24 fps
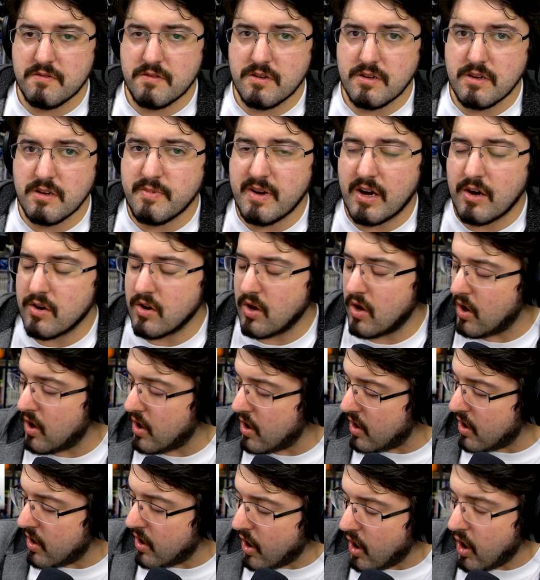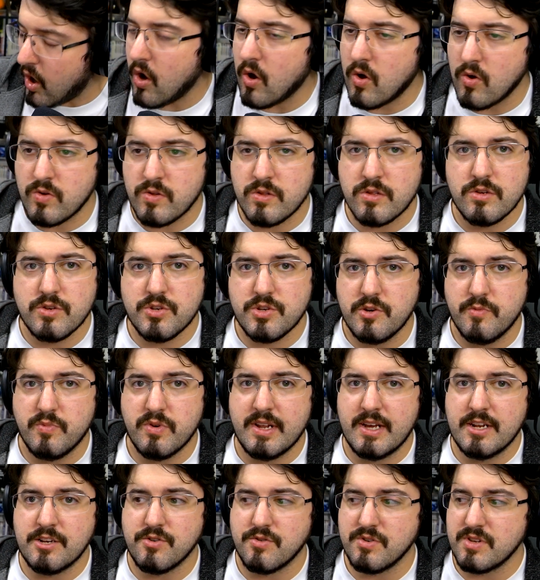about all
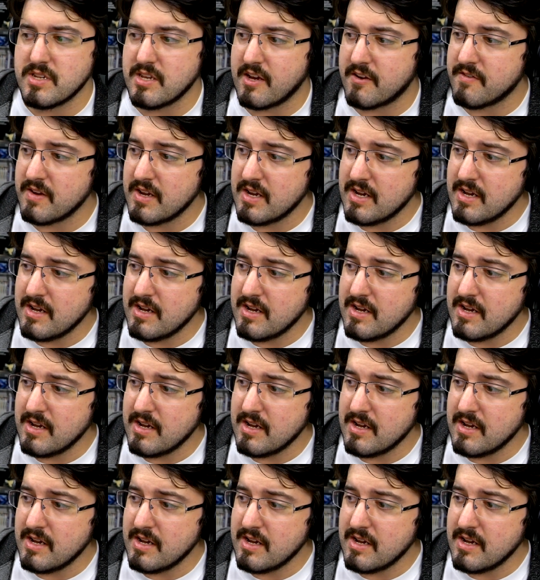supernatural stuff